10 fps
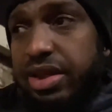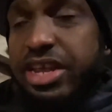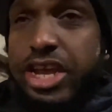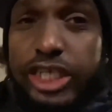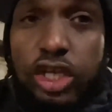
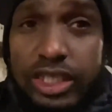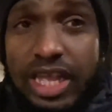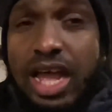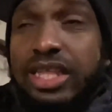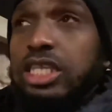The year just
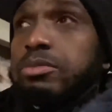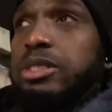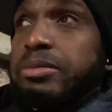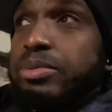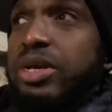started and so
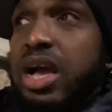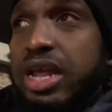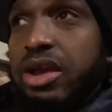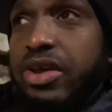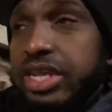much people
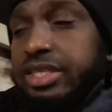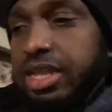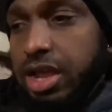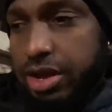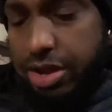gone already
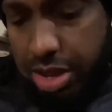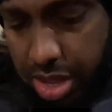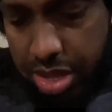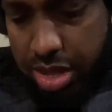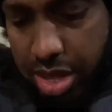start.
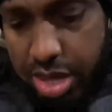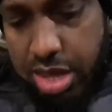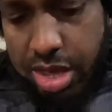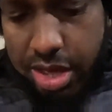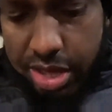
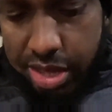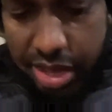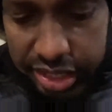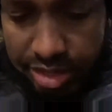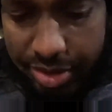
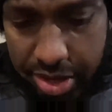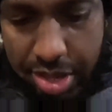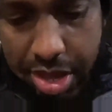You see me?